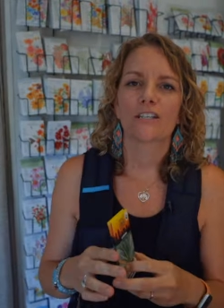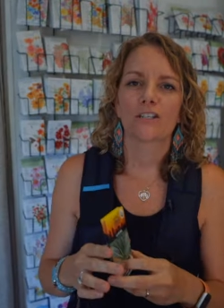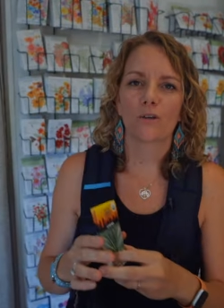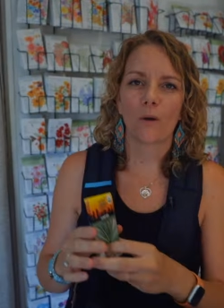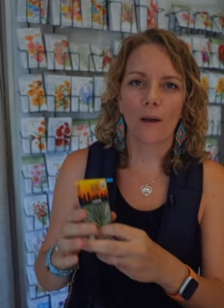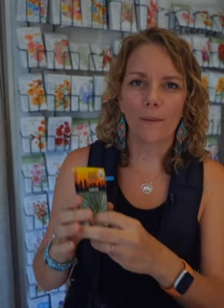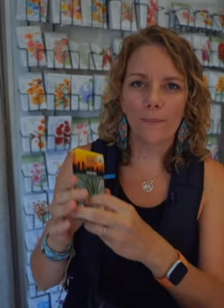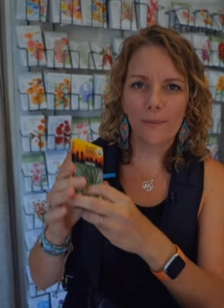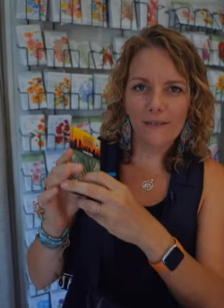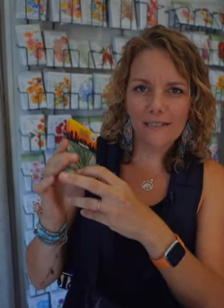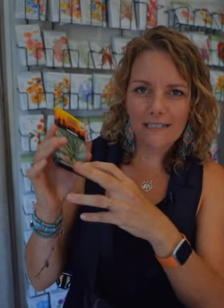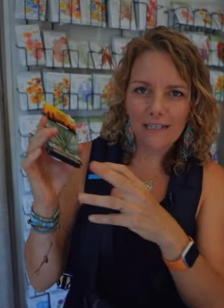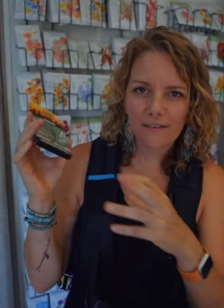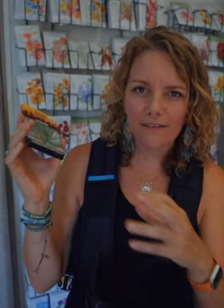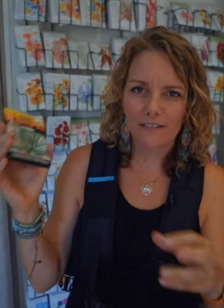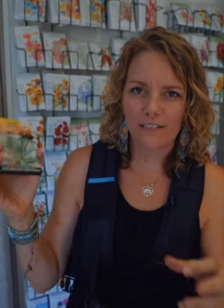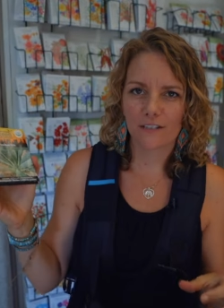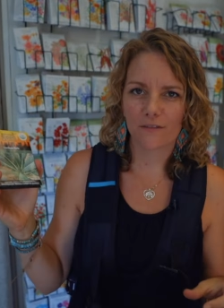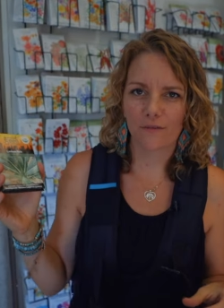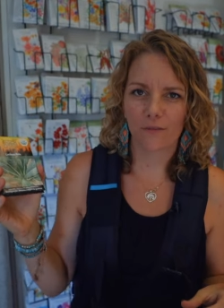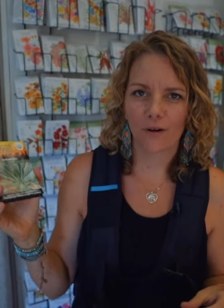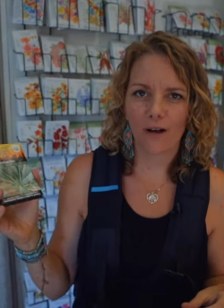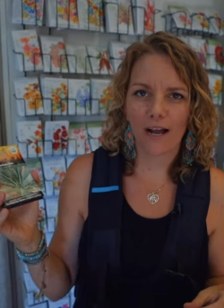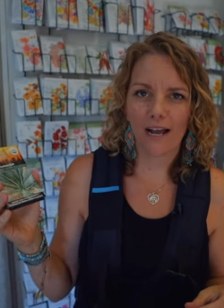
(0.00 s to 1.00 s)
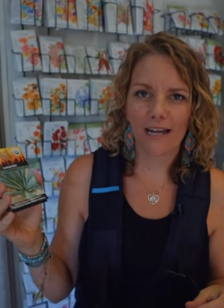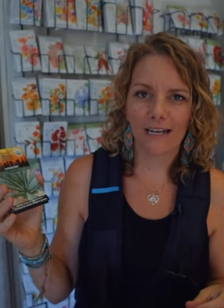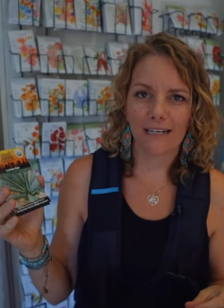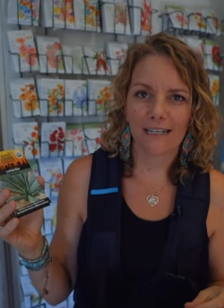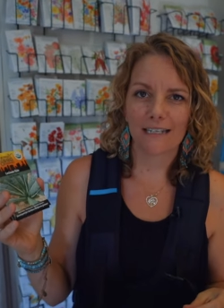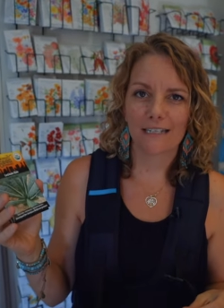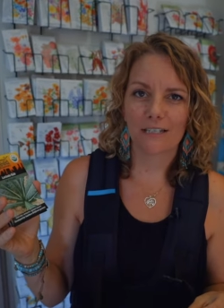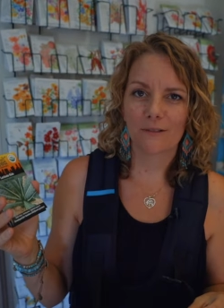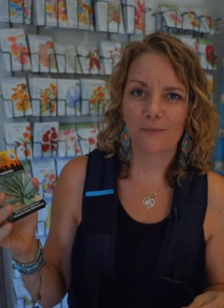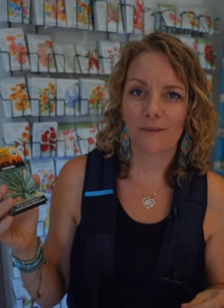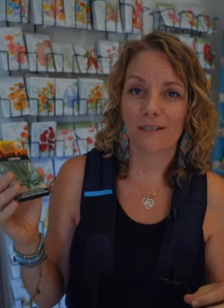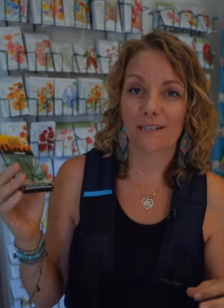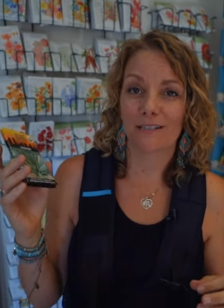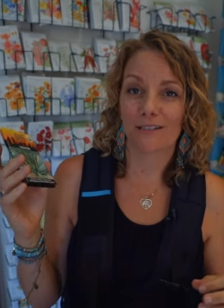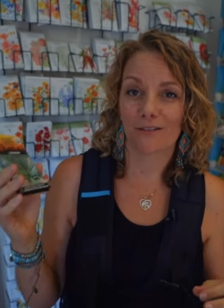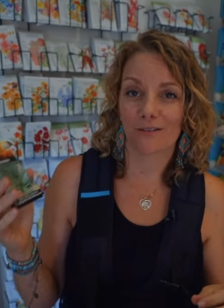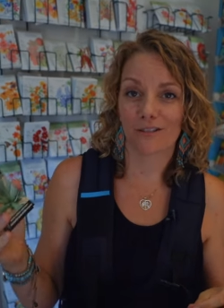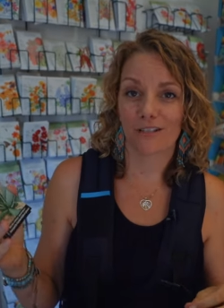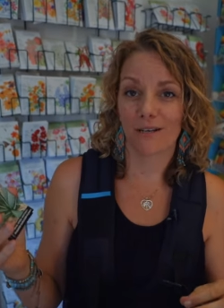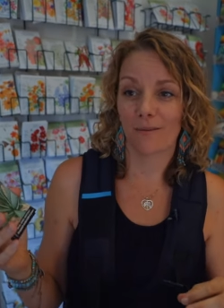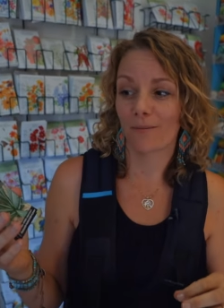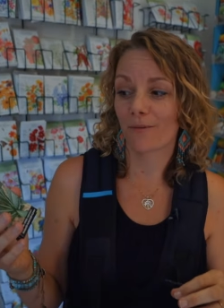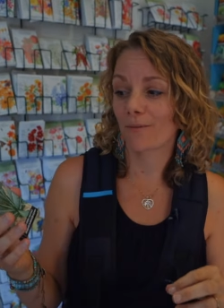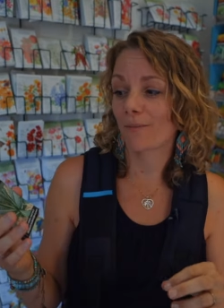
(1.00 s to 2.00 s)
So I picked out these varieties because they're
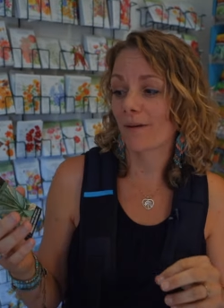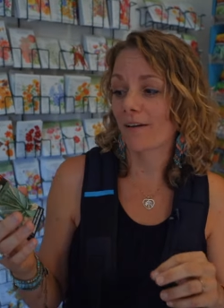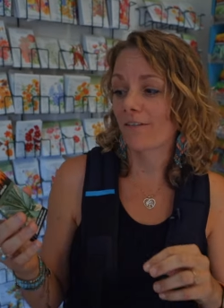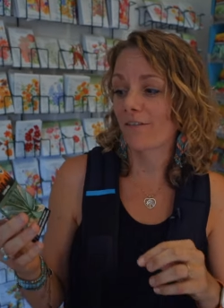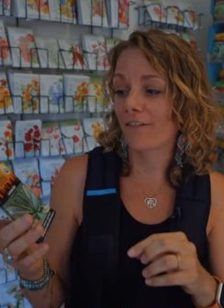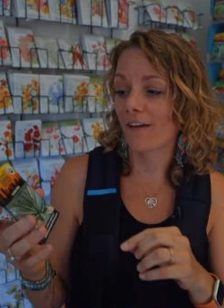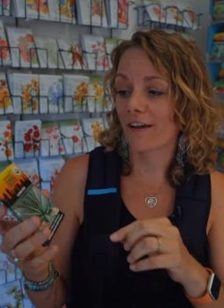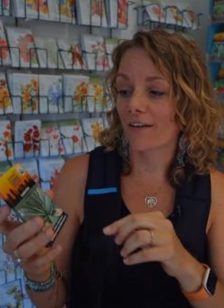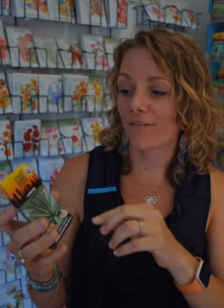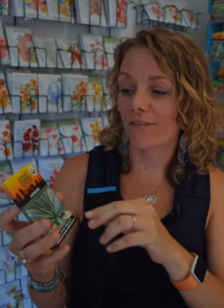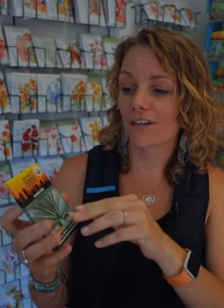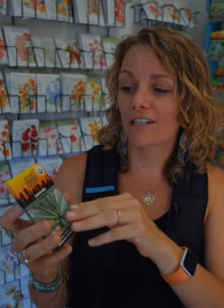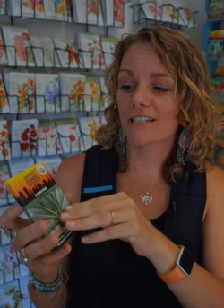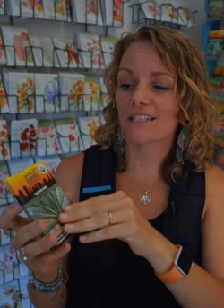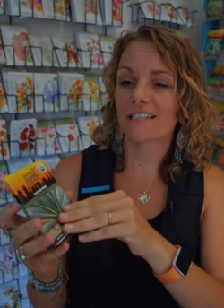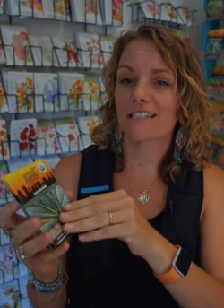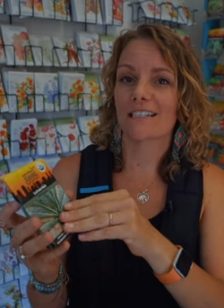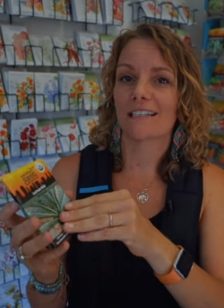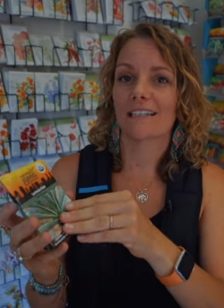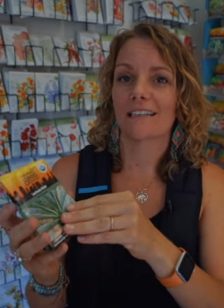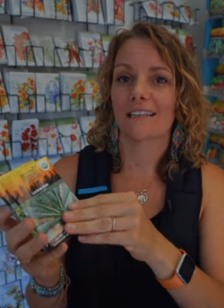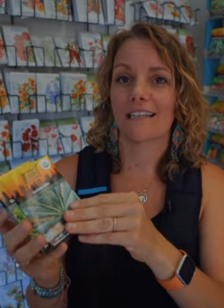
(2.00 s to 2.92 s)
some of my favorites.